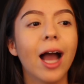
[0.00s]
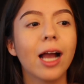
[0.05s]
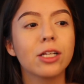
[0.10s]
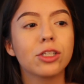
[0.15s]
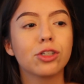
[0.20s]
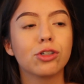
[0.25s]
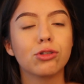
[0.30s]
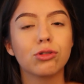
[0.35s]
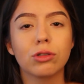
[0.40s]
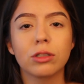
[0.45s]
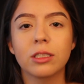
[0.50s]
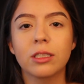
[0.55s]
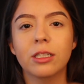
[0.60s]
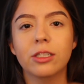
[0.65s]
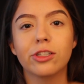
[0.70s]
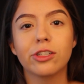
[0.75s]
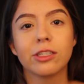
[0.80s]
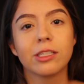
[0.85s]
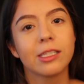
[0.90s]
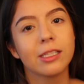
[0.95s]
I
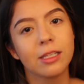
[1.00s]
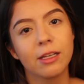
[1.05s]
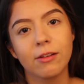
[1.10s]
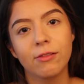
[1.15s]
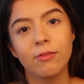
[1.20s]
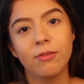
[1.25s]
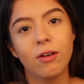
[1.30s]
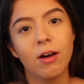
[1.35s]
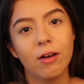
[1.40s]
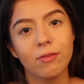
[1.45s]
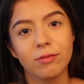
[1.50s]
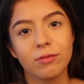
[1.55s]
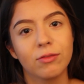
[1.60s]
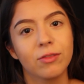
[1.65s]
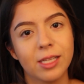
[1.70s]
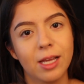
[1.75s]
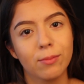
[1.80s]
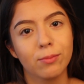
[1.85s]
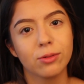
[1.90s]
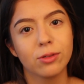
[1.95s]
truly just live off of
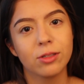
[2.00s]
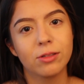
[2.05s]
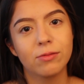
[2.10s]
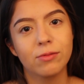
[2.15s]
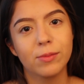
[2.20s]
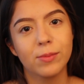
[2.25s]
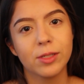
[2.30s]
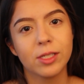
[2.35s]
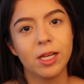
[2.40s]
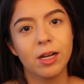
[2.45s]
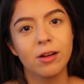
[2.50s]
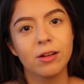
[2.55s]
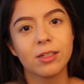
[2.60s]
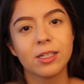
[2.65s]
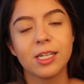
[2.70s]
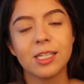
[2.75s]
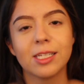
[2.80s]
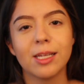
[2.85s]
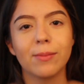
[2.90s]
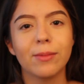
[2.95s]
samples for mascara
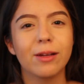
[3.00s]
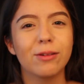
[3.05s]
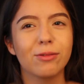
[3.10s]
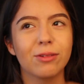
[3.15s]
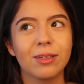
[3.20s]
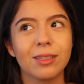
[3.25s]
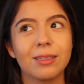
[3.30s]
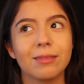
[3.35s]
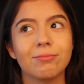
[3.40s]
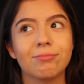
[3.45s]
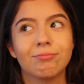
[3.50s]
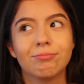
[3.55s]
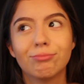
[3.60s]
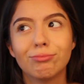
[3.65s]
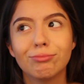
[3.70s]
because I'm not really